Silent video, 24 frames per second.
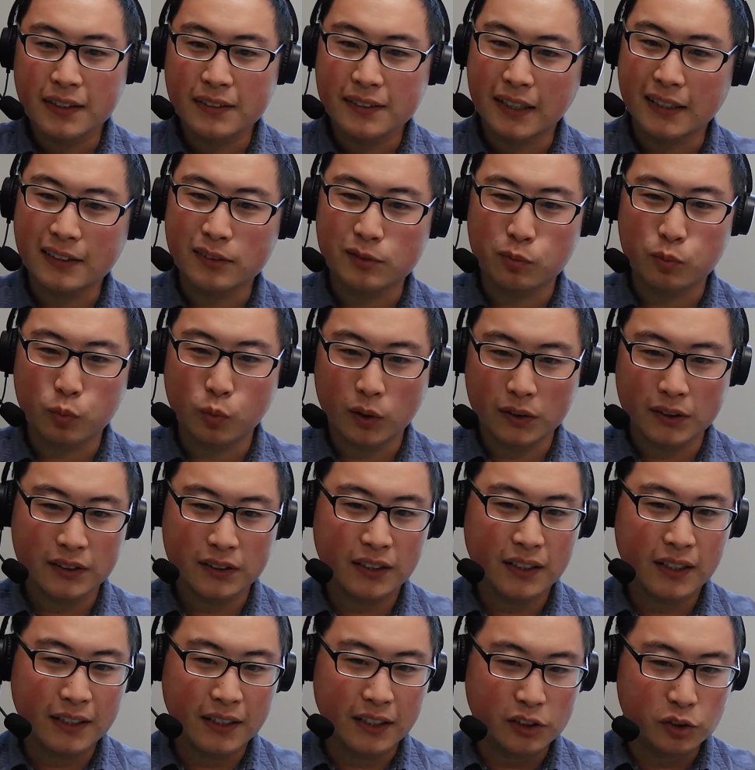That's what
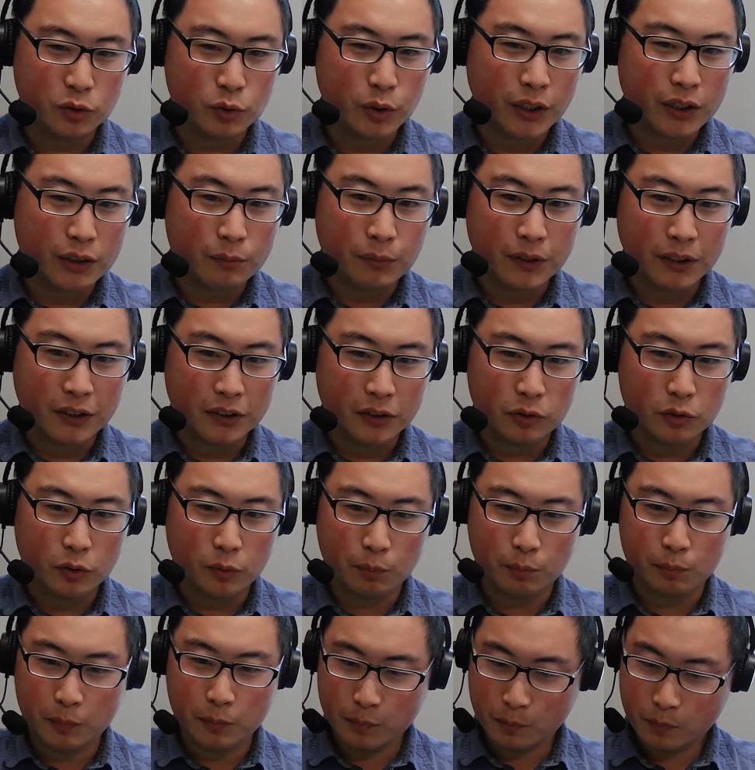intrigued me to
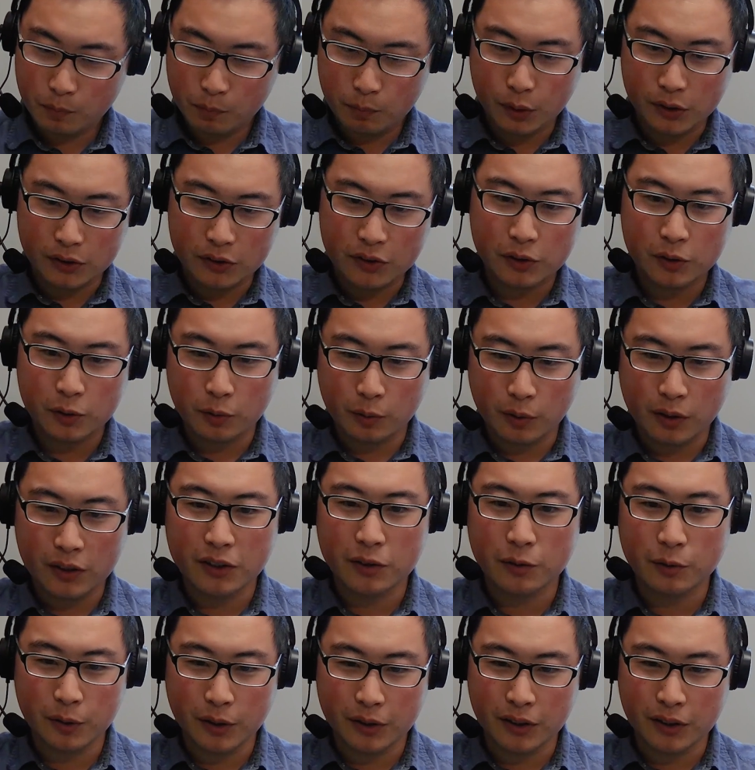pursue a
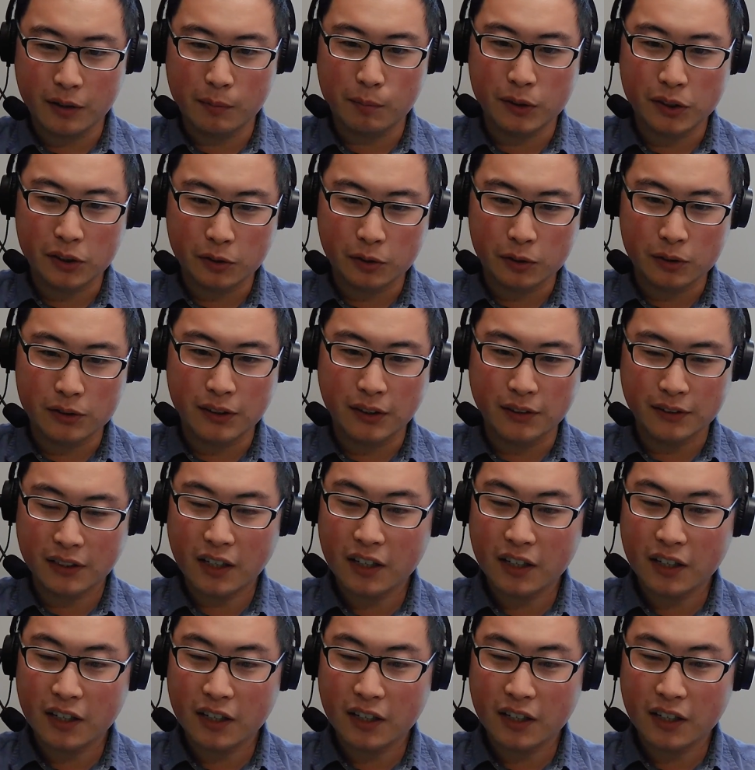career in material science.